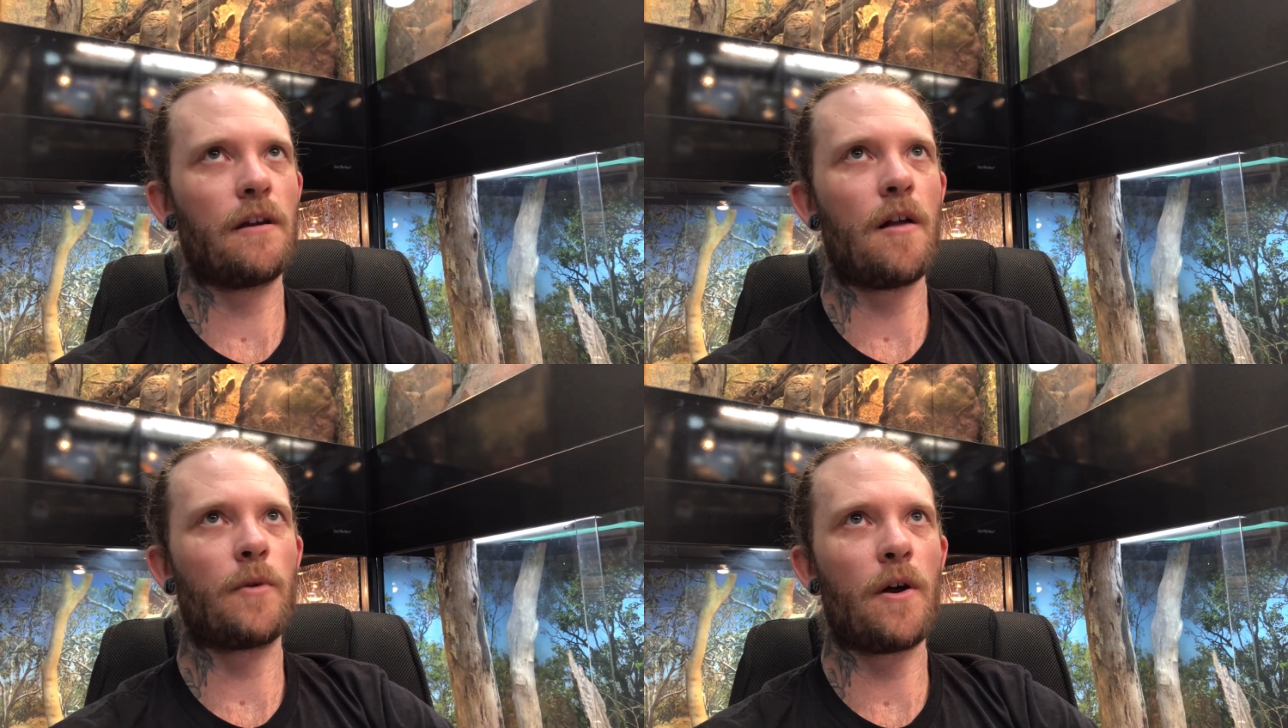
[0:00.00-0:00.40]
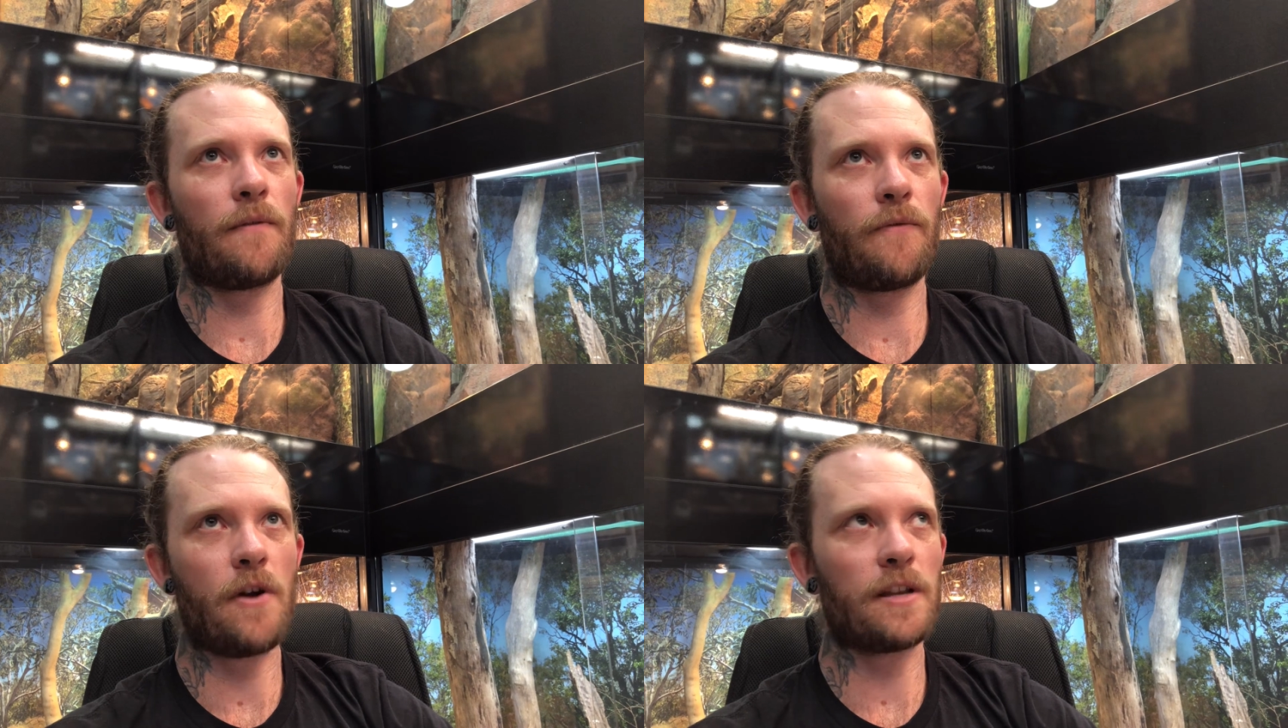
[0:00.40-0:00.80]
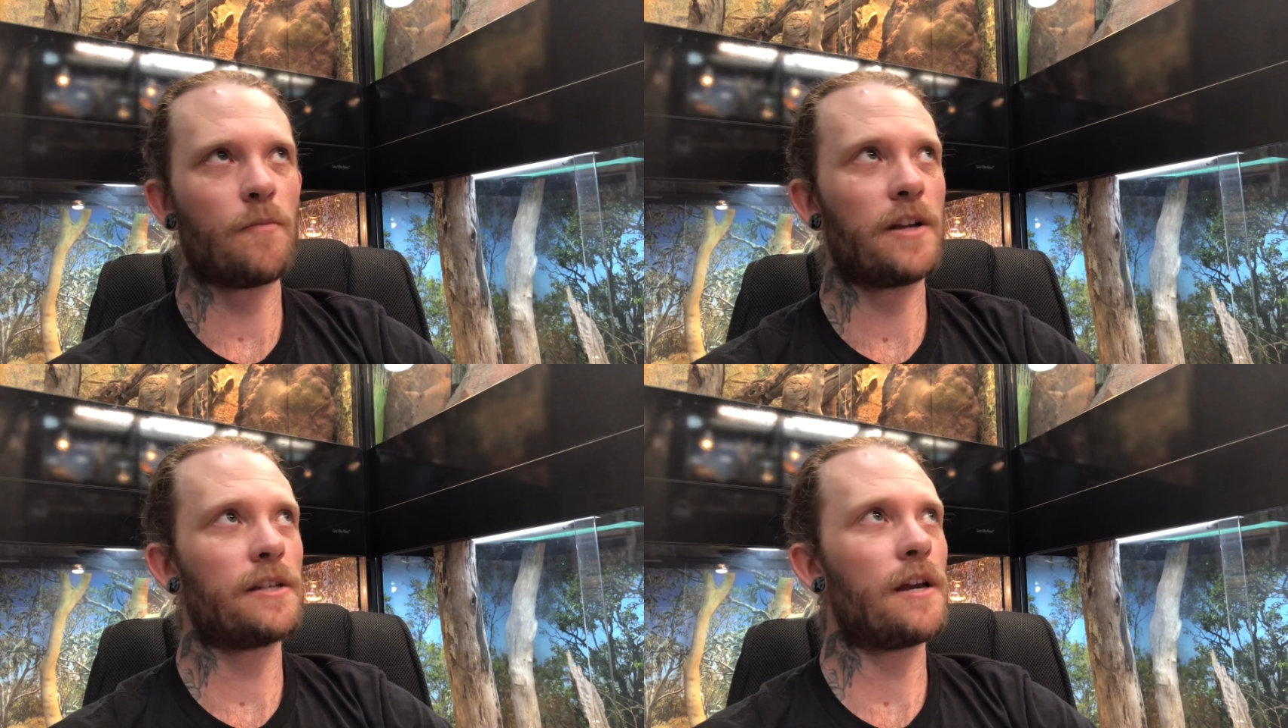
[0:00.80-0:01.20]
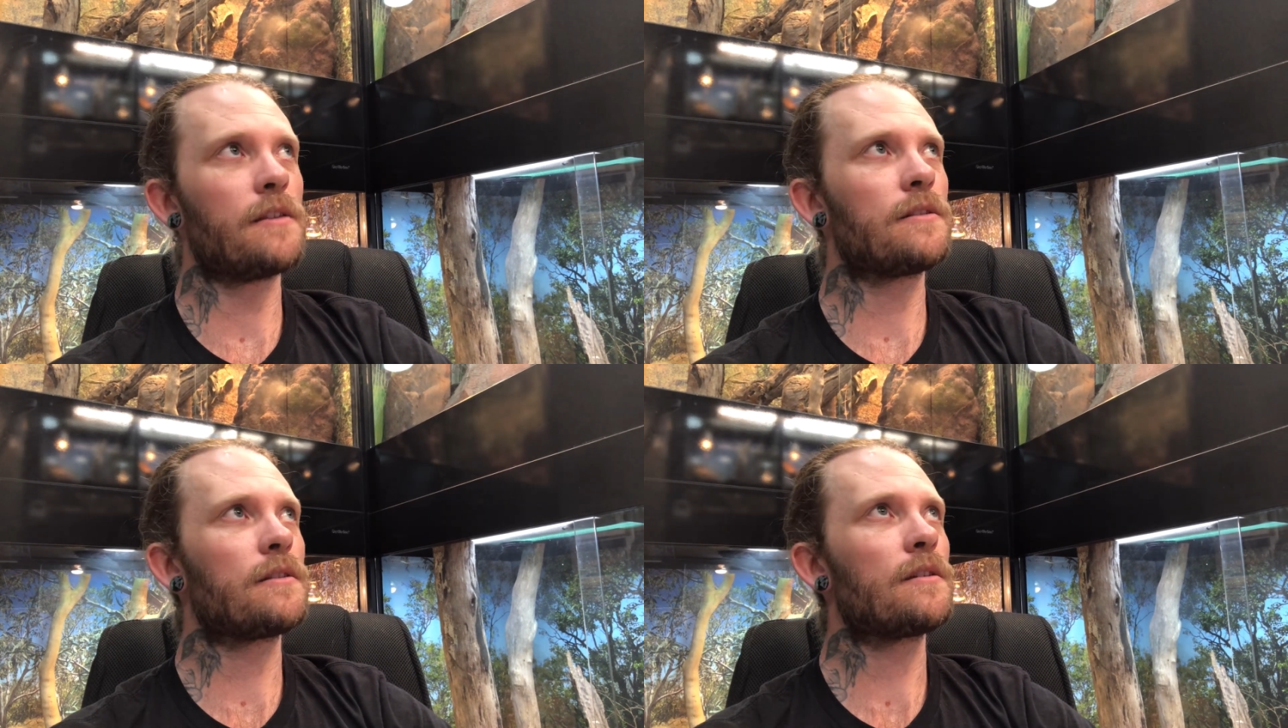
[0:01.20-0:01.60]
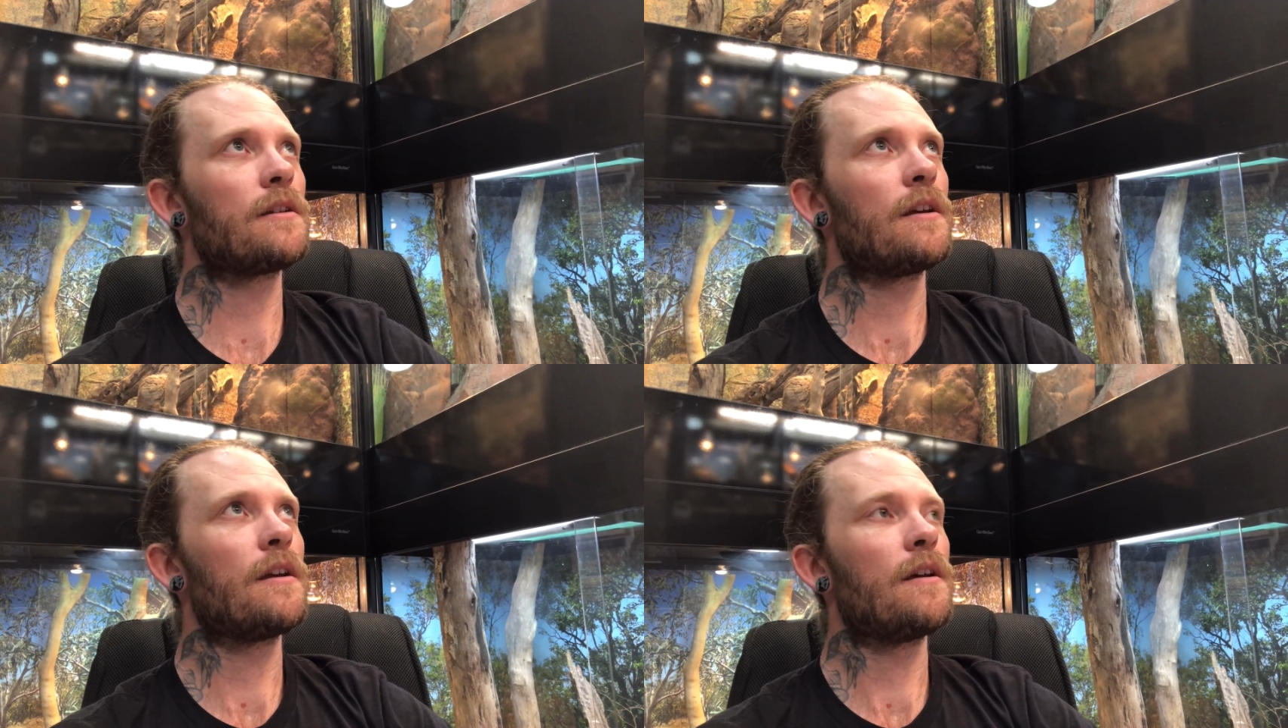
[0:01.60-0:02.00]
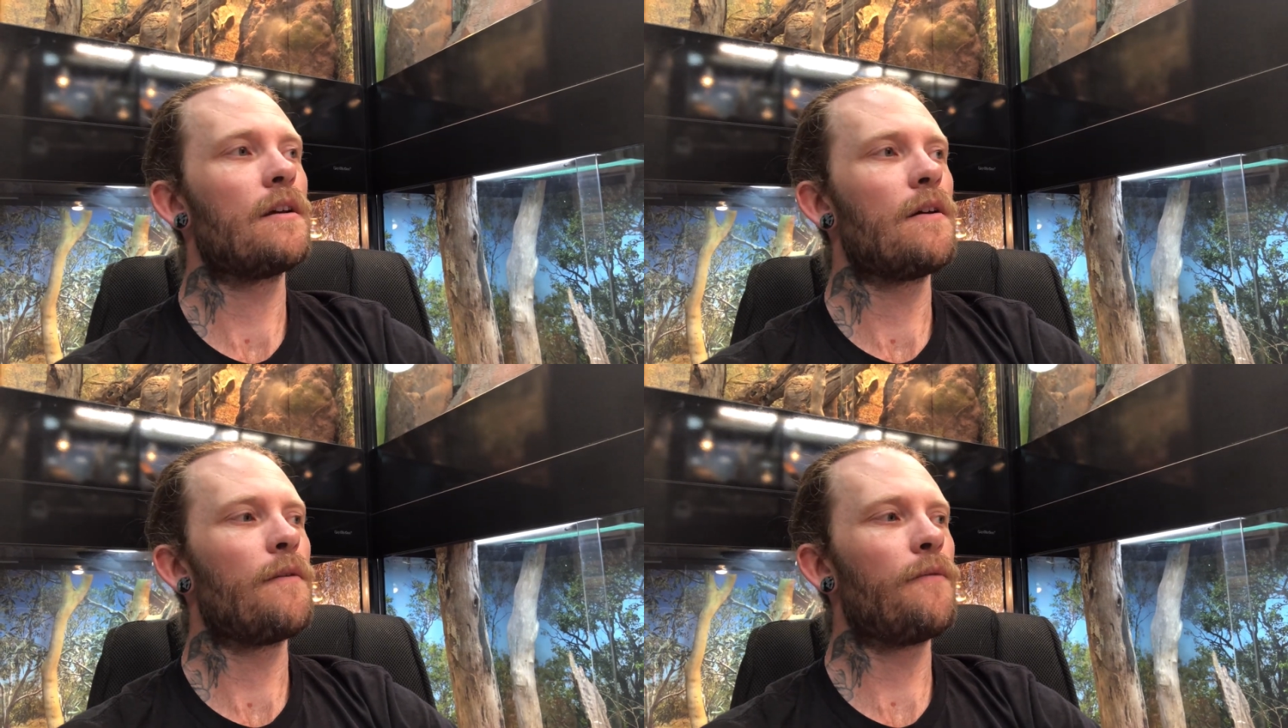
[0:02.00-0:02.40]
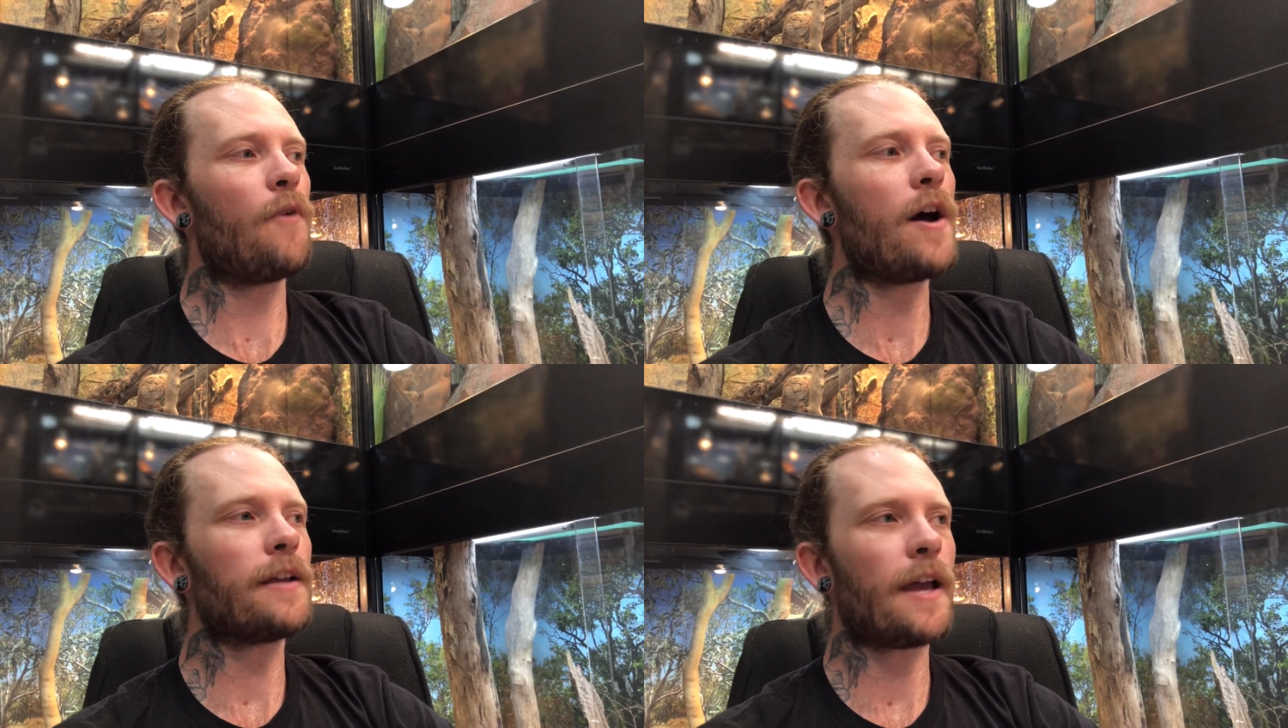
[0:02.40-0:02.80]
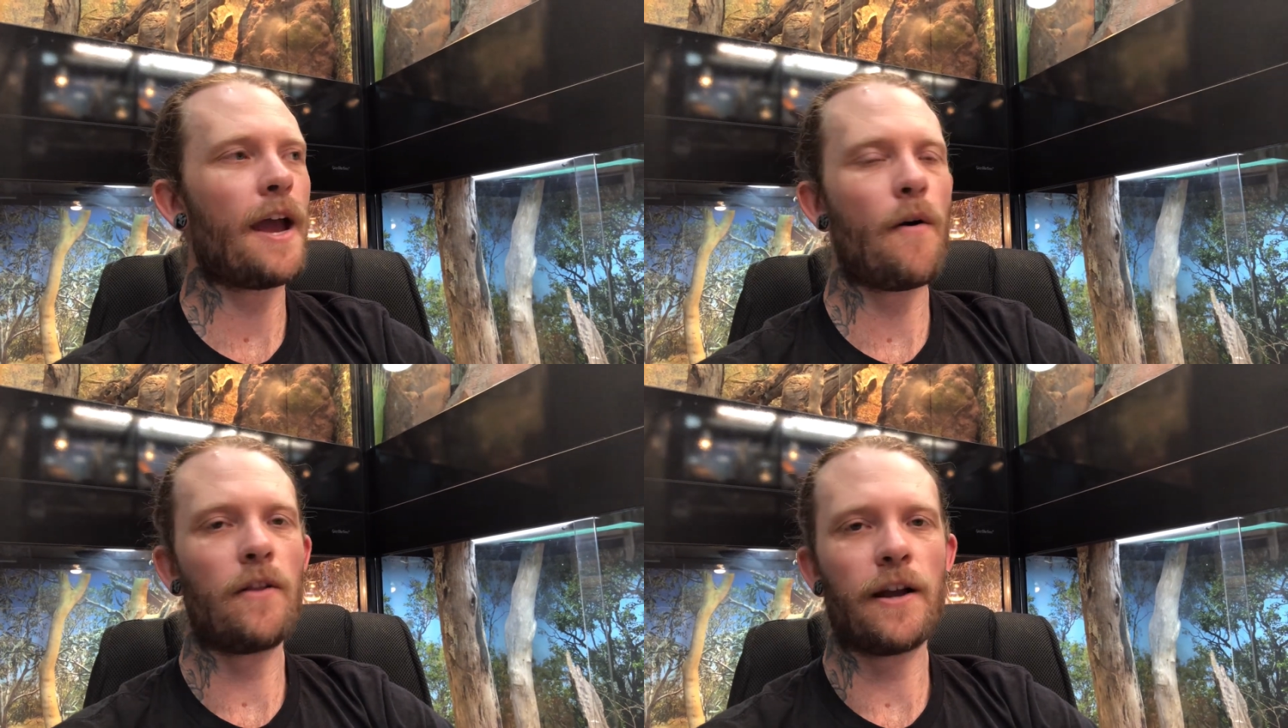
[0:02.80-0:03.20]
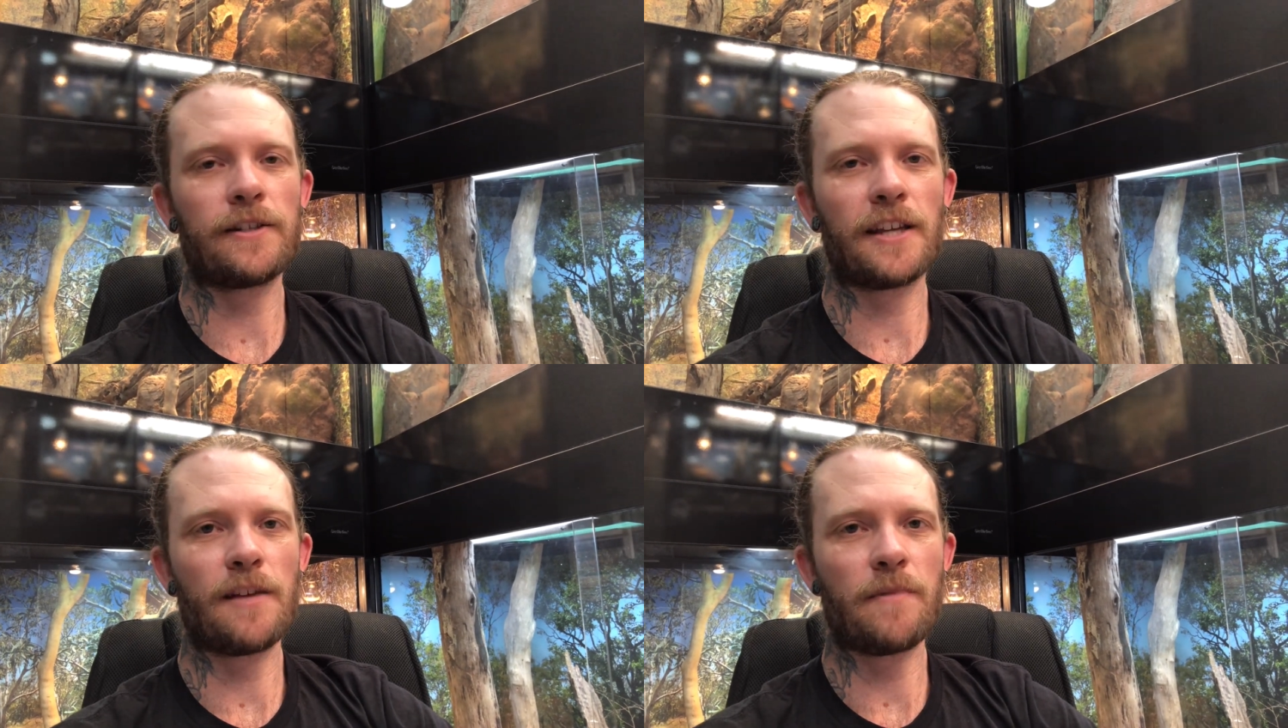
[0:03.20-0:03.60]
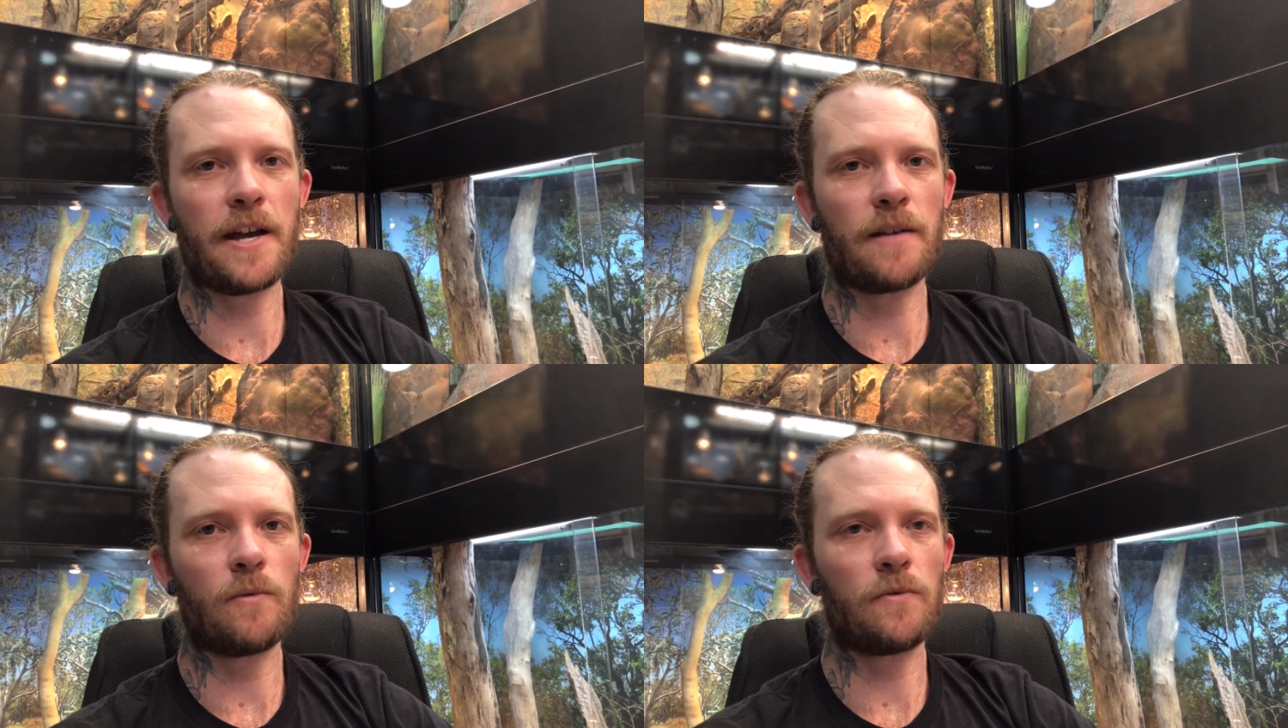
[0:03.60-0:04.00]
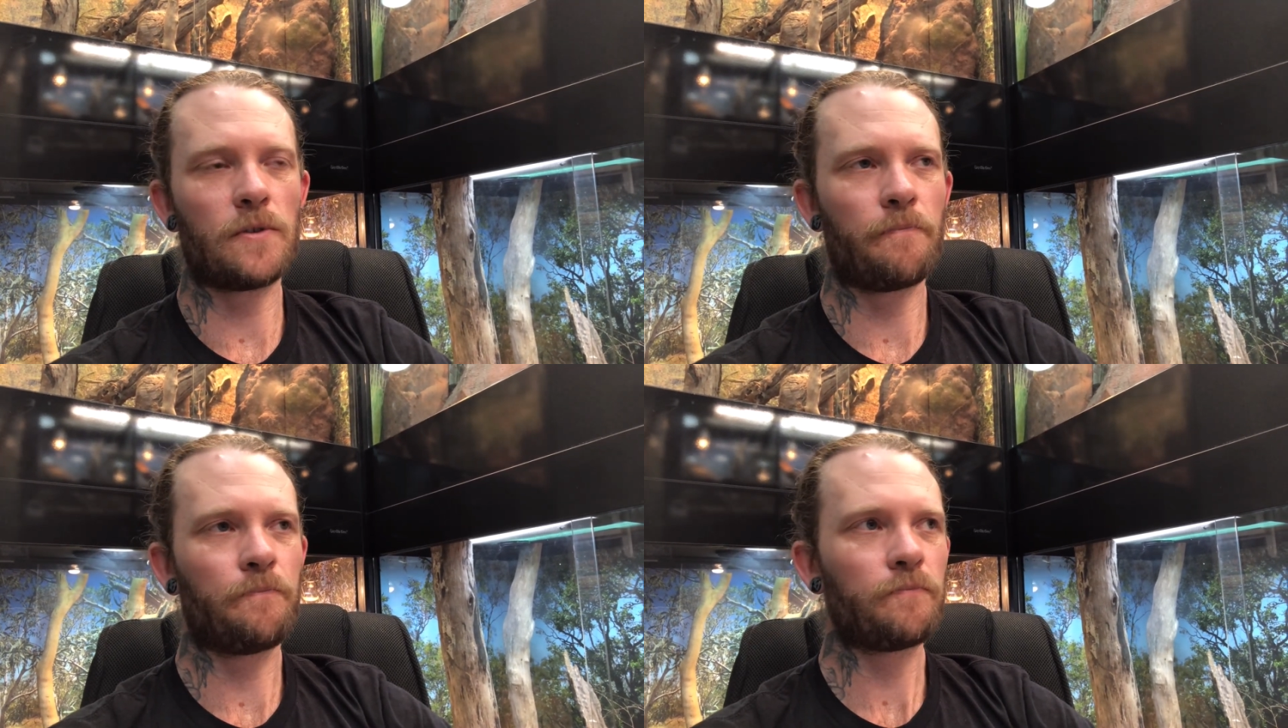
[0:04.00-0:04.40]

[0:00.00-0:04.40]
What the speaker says: I'm kind of finding my tastes, finding how I like to keep my animals,